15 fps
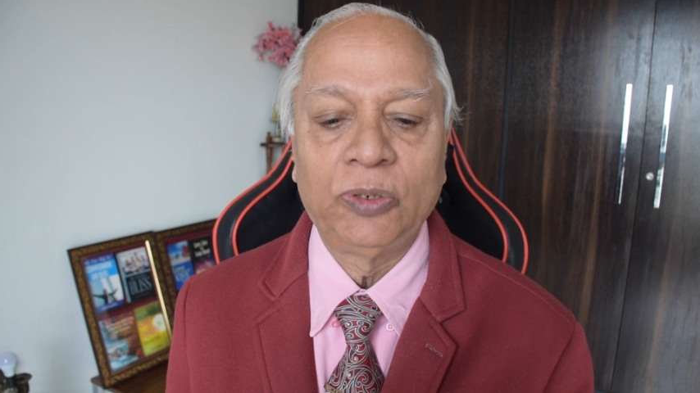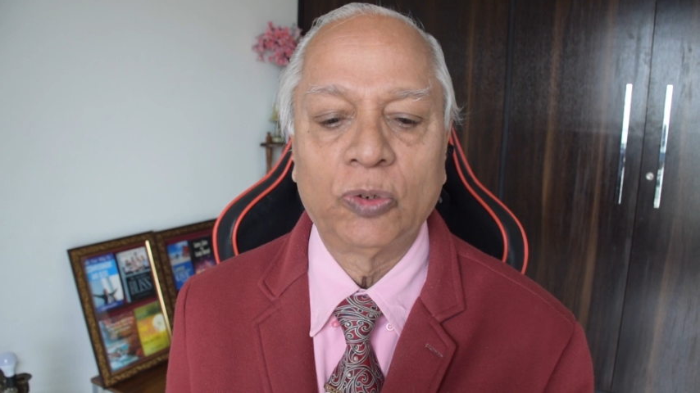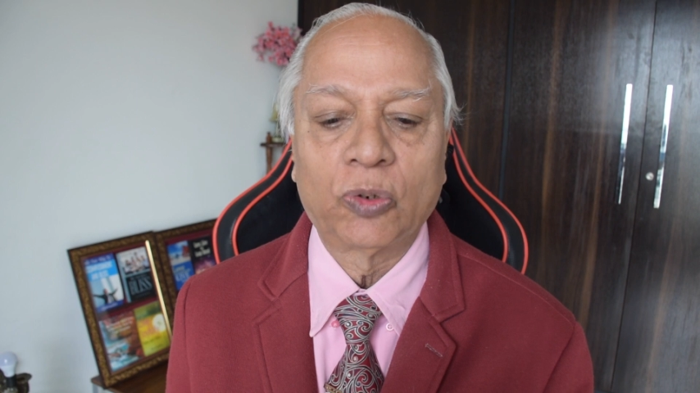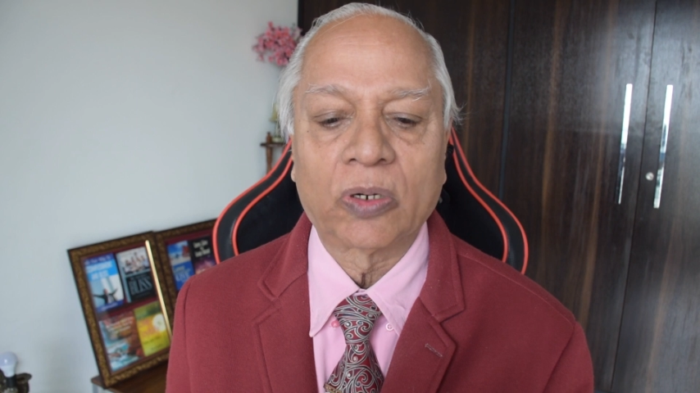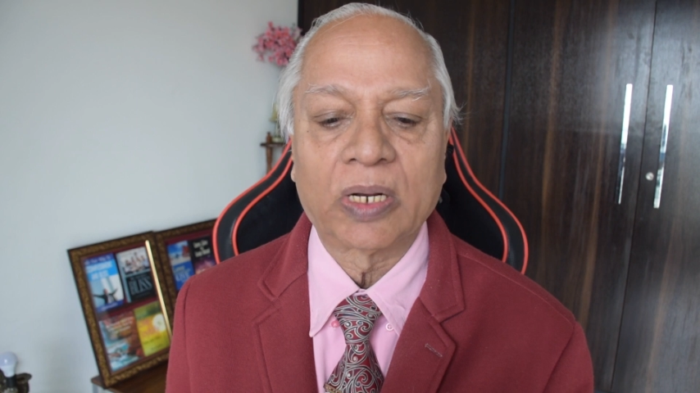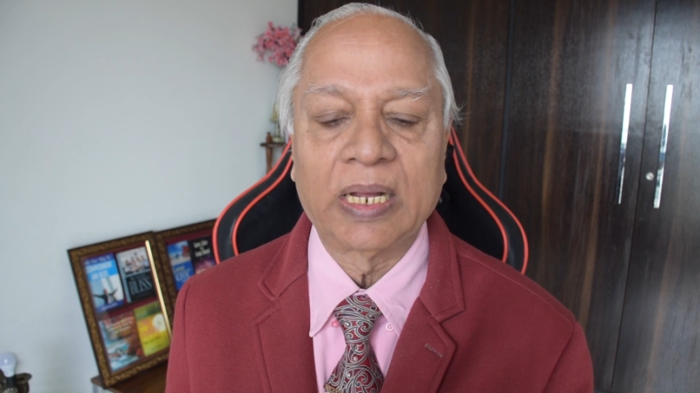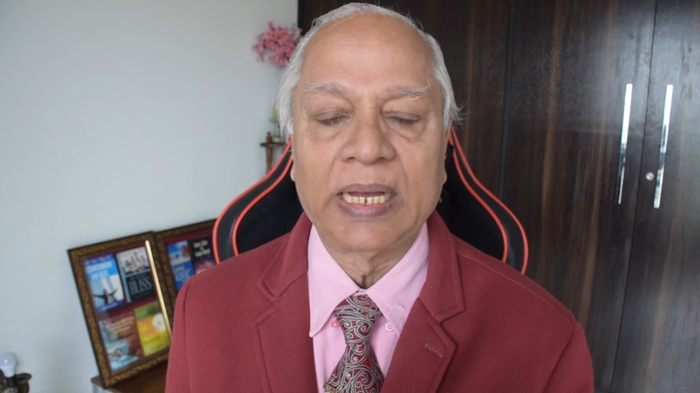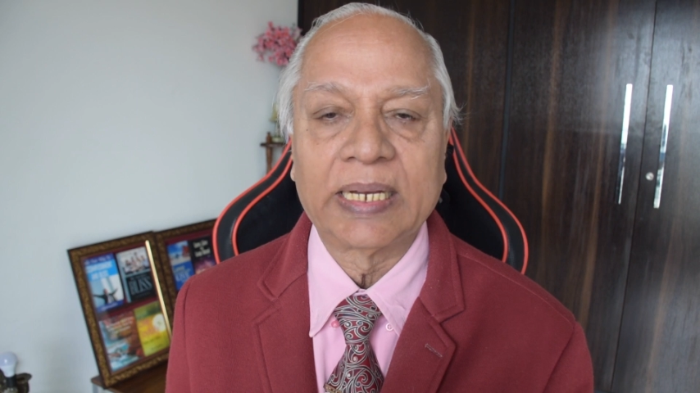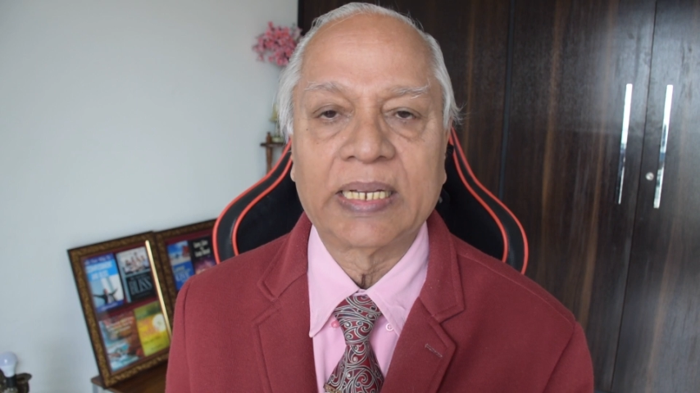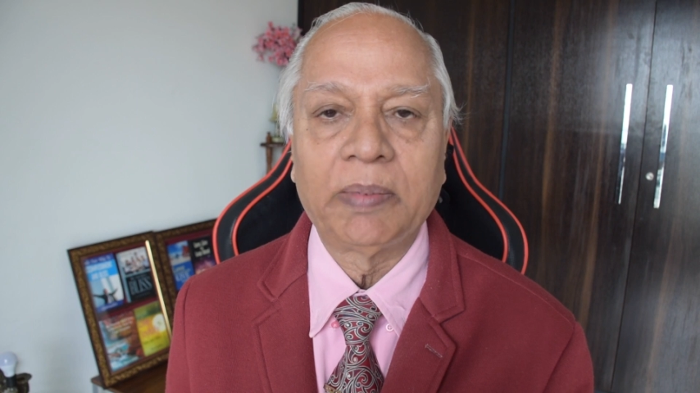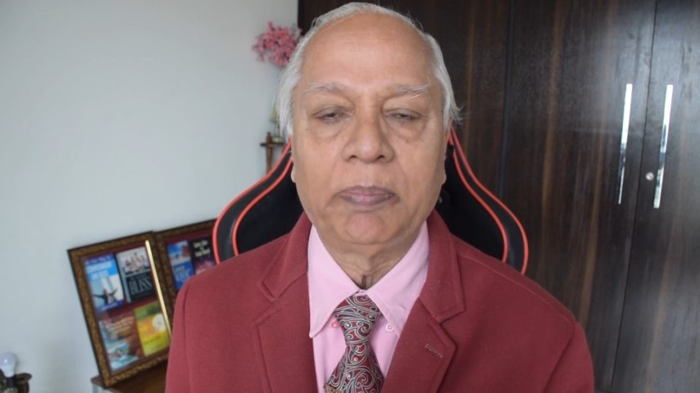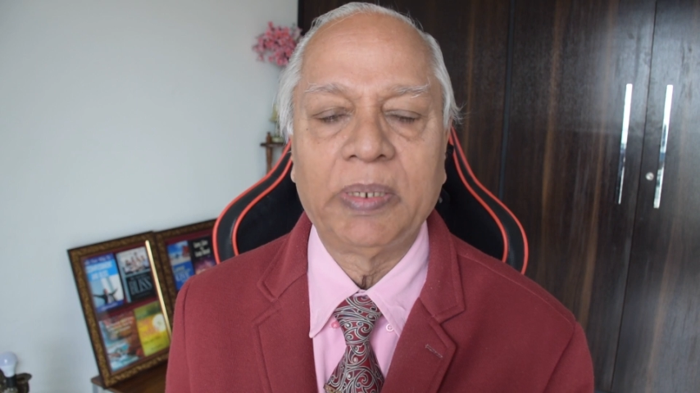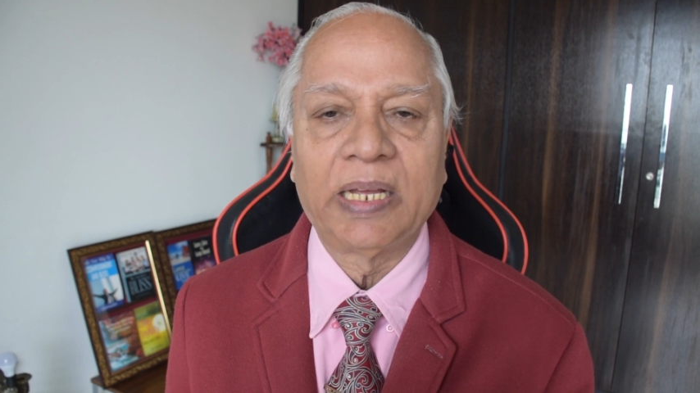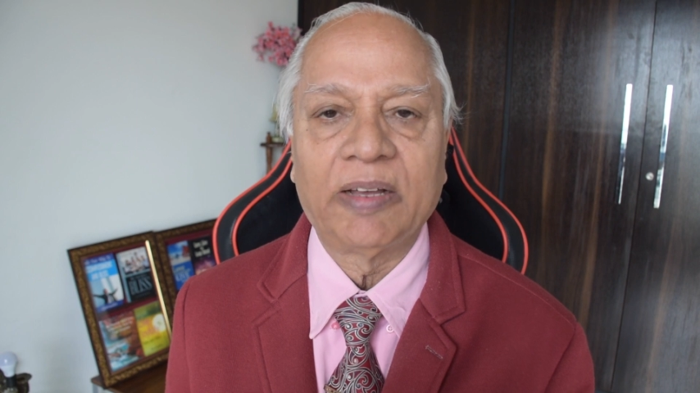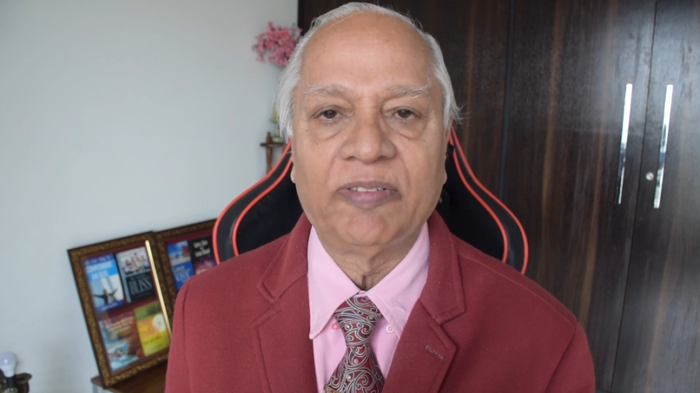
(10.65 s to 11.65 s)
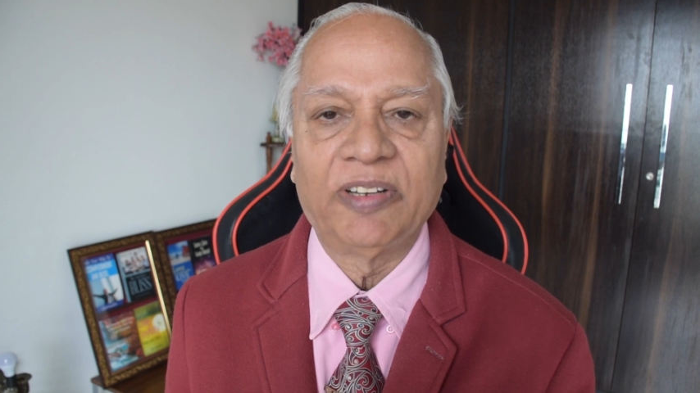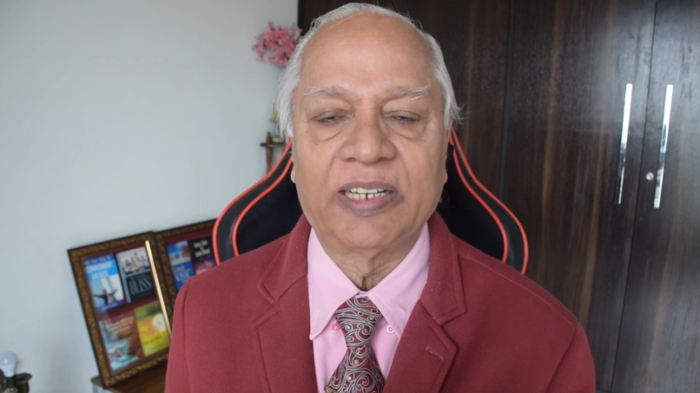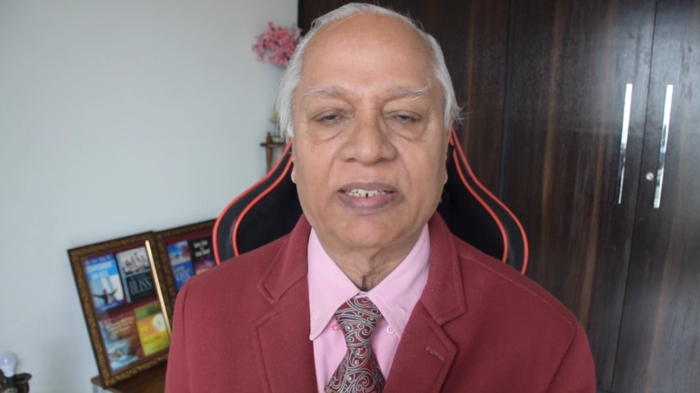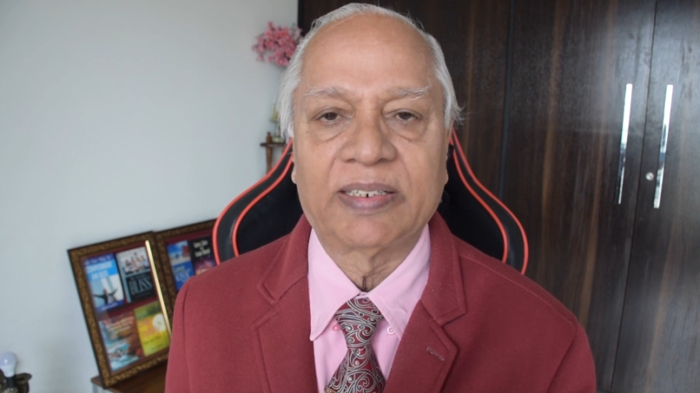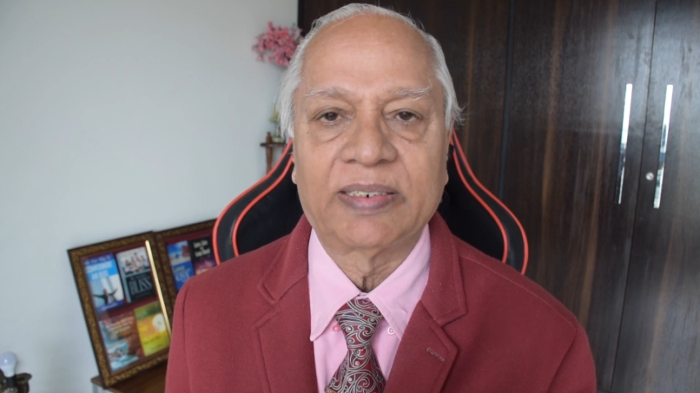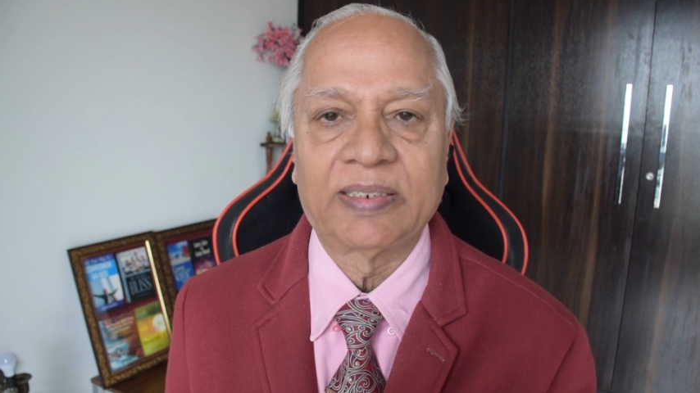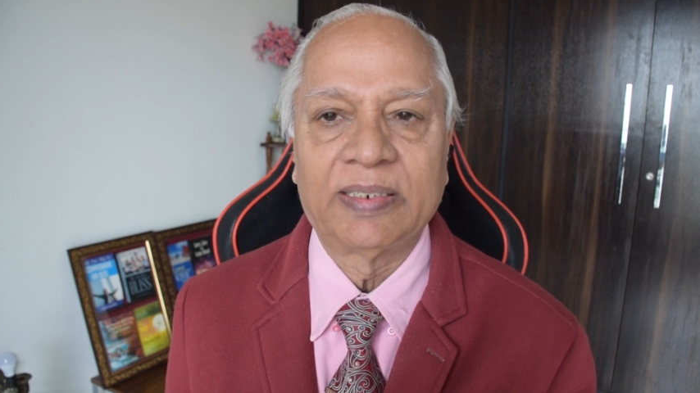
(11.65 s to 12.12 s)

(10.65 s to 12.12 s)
Your Angry Behavior,